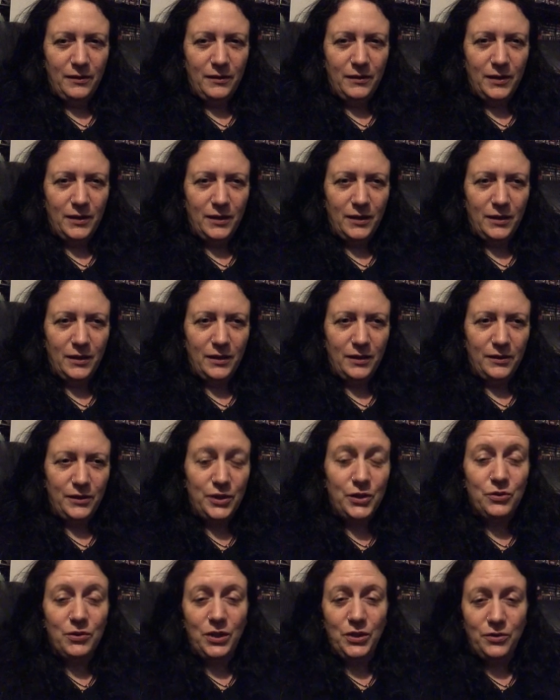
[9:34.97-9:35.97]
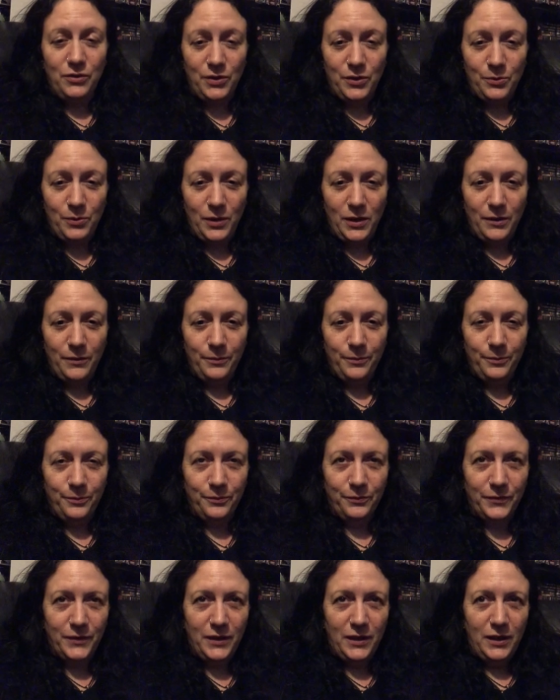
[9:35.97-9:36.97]
uh, the stretcher as well,
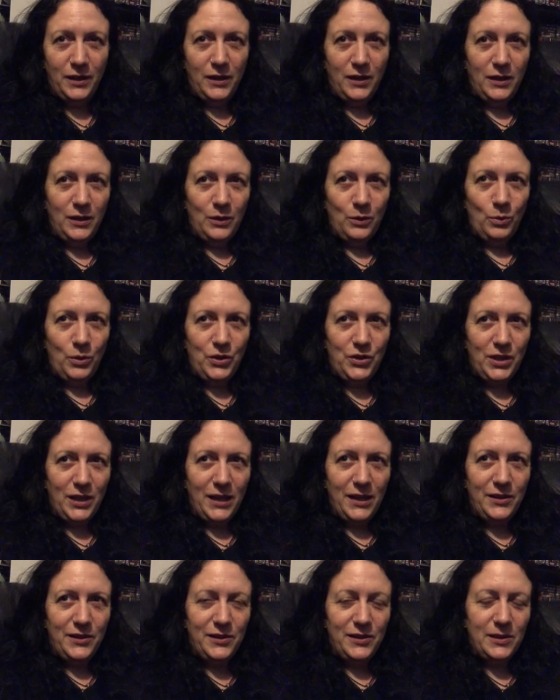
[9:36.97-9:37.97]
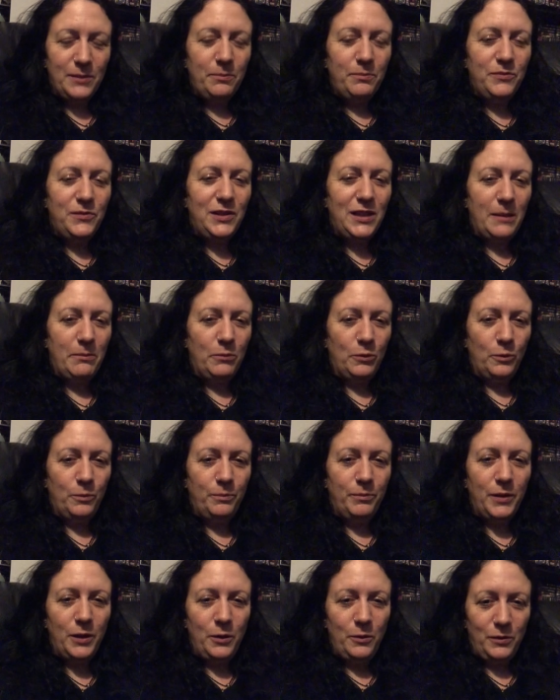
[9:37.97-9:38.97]
which adds as a double
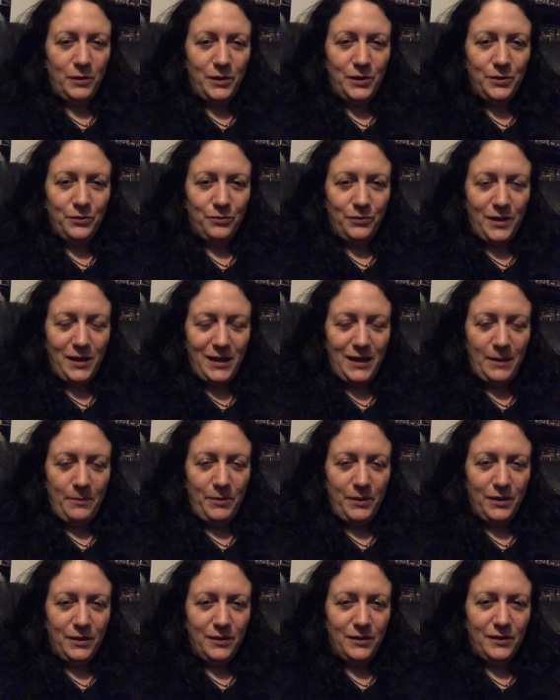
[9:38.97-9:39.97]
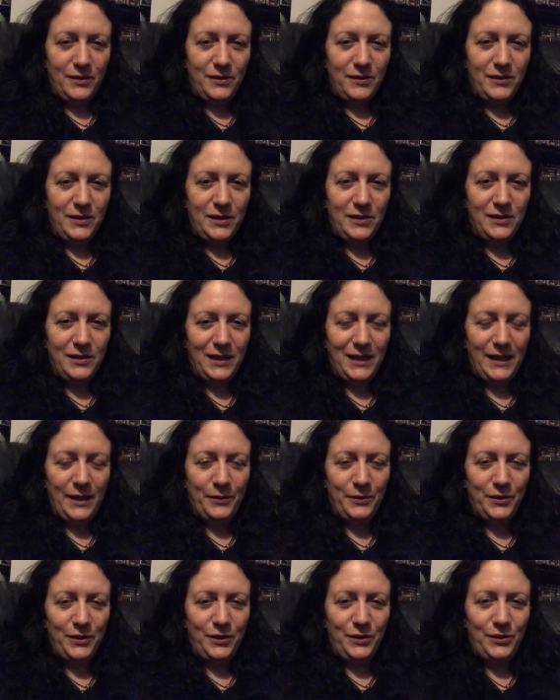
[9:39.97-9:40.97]
bonus really because this allowed
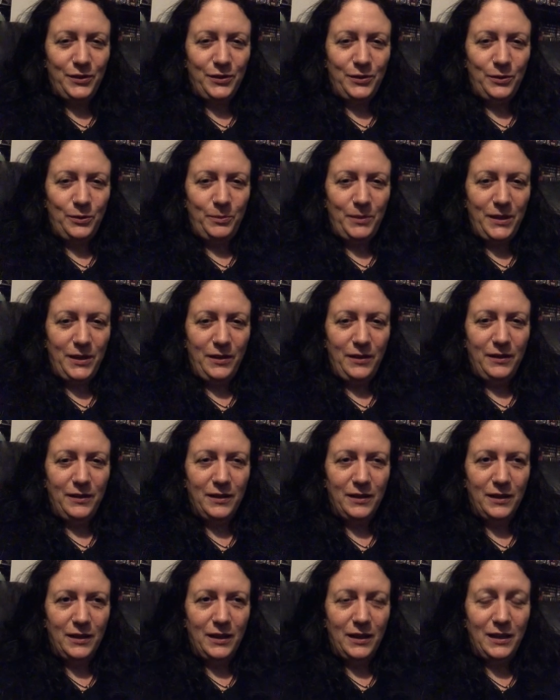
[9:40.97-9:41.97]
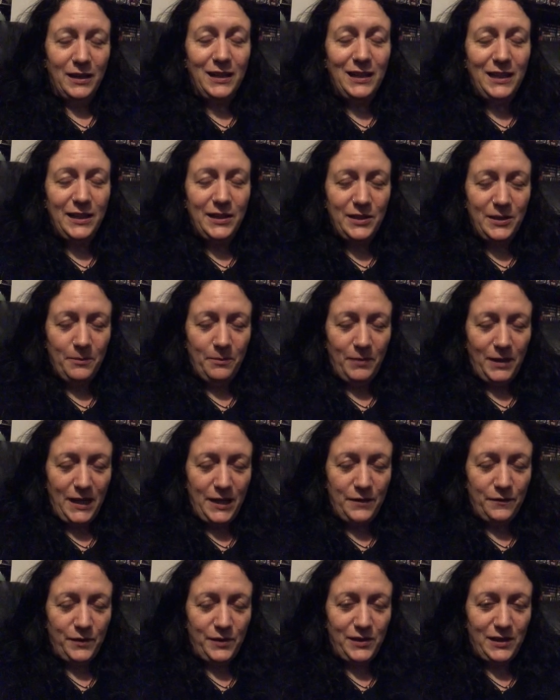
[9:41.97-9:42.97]
her to be uh, clicked in place
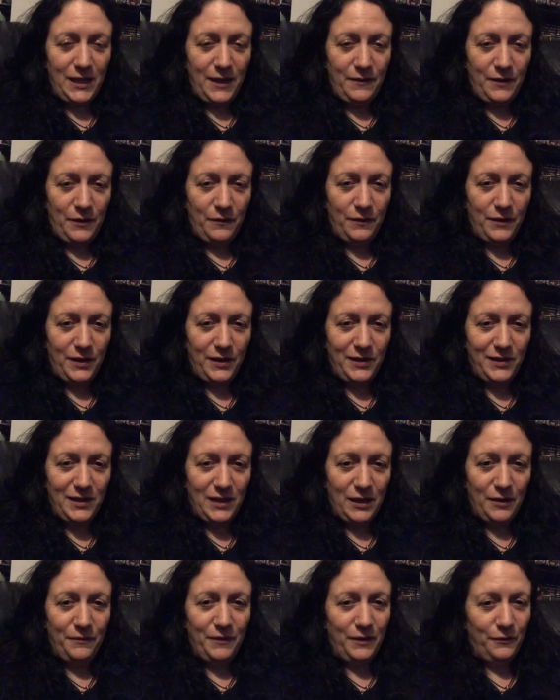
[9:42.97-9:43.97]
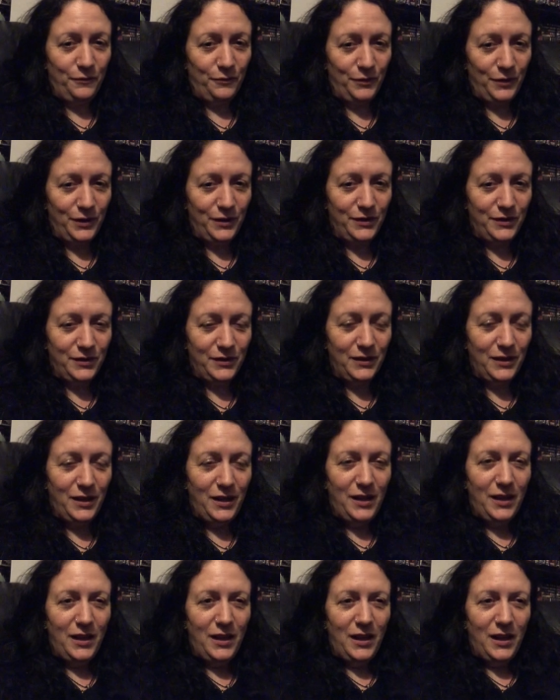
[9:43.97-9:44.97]
for safety for herself and for us
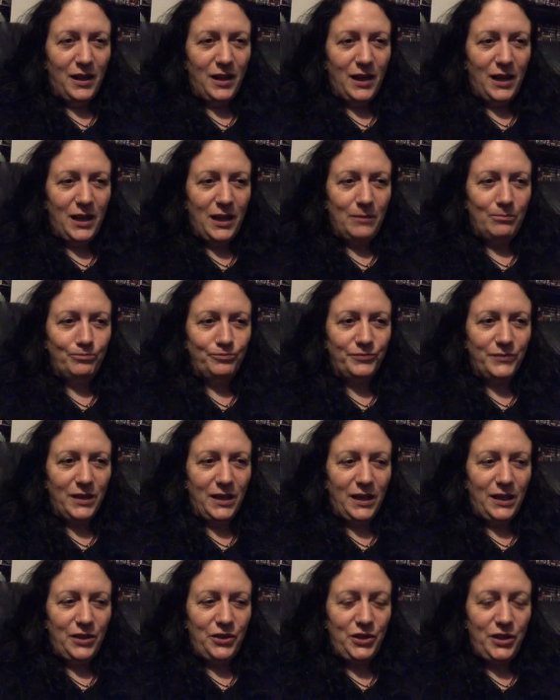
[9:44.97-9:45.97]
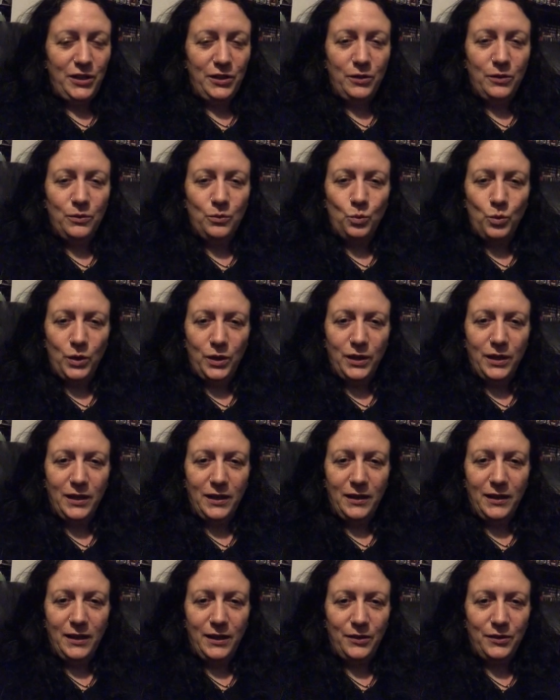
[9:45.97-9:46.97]
um, and she couldn't work out
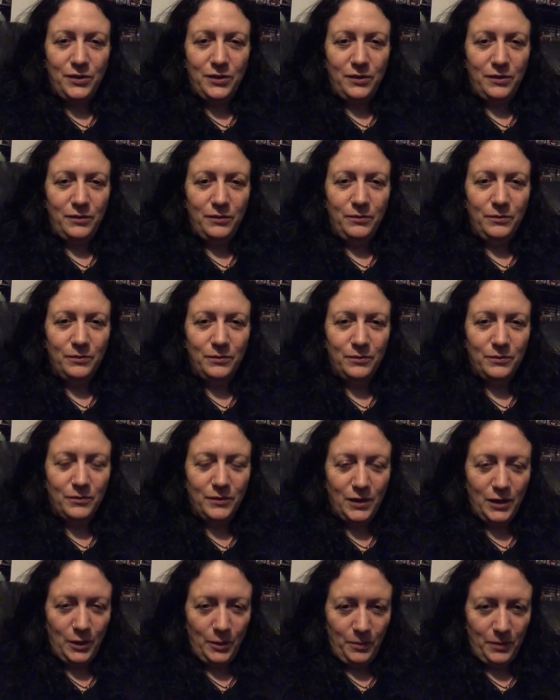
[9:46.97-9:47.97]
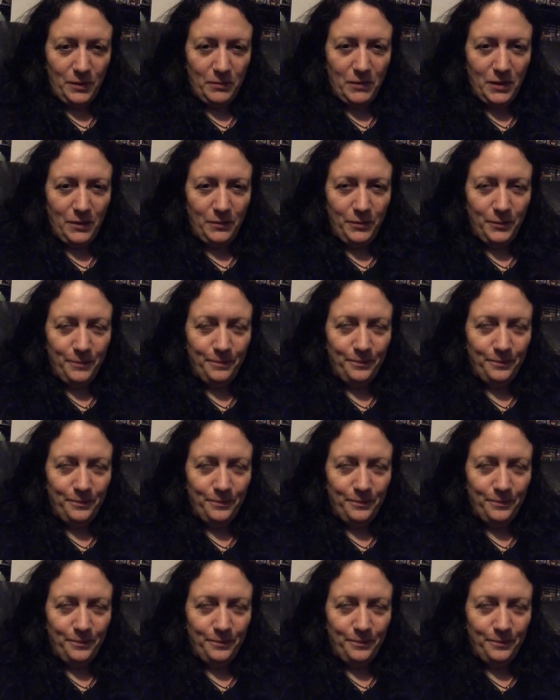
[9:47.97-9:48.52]
how to open them up.